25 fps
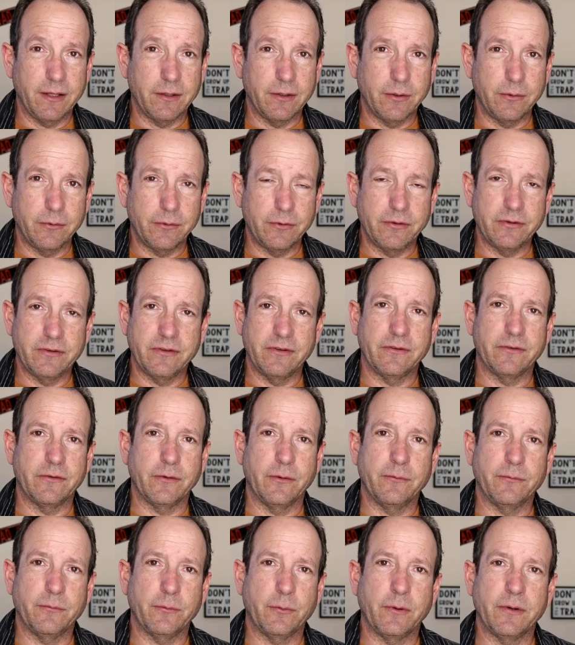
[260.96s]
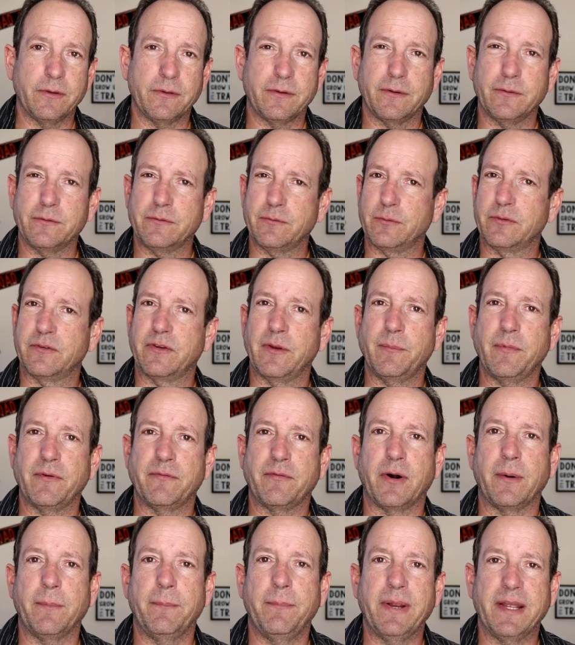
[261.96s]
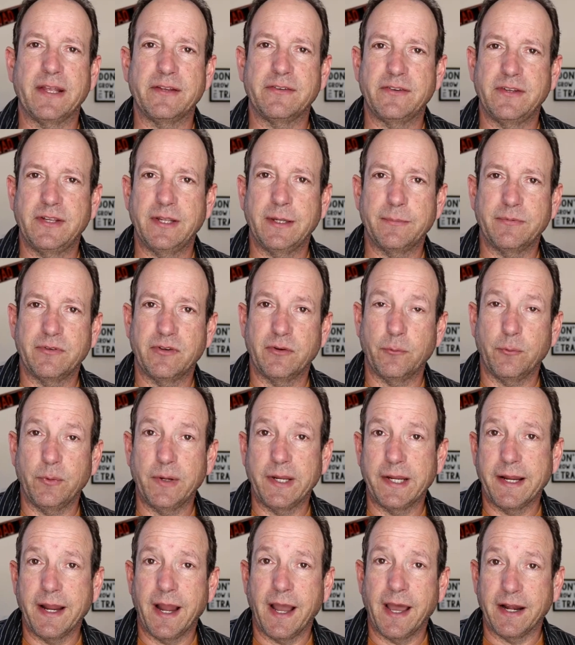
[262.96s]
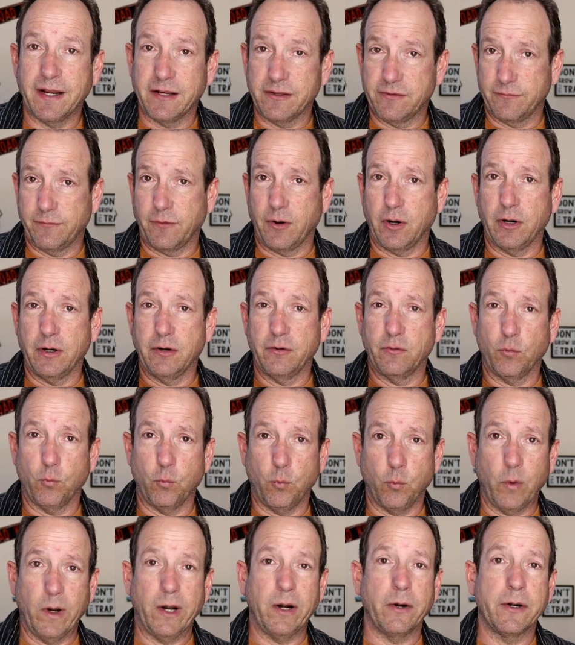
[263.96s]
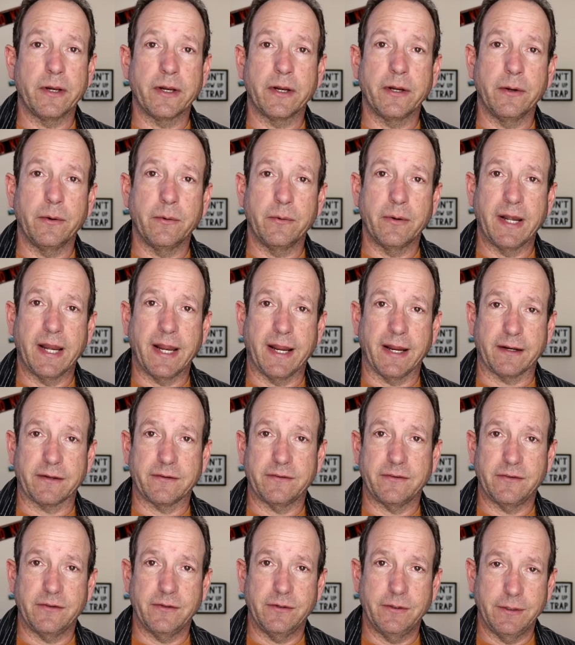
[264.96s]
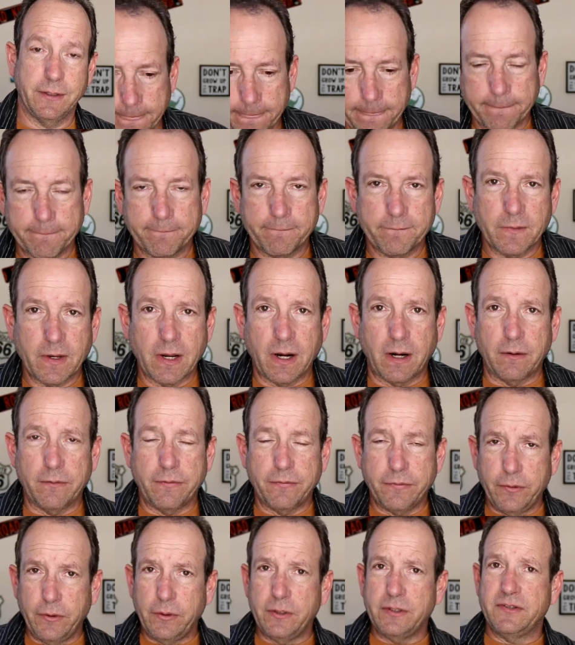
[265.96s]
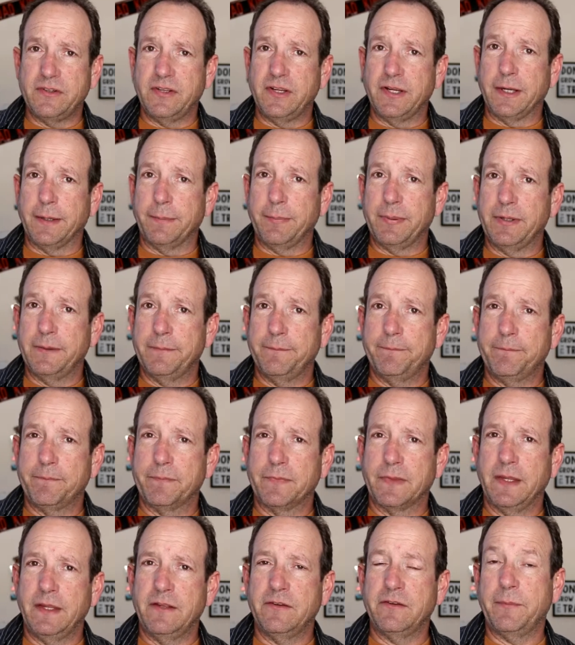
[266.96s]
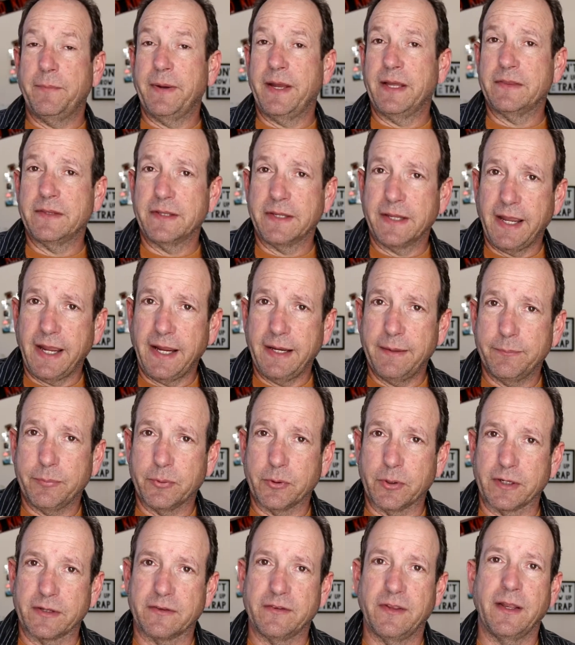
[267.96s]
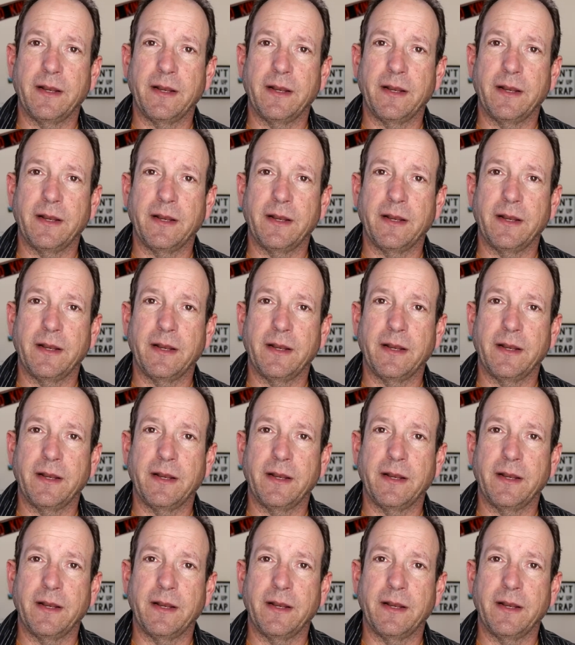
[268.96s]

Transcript: owners and so forth, those are some of our best tips that we got as far as where to go next. Our third tip is about the guidebooks,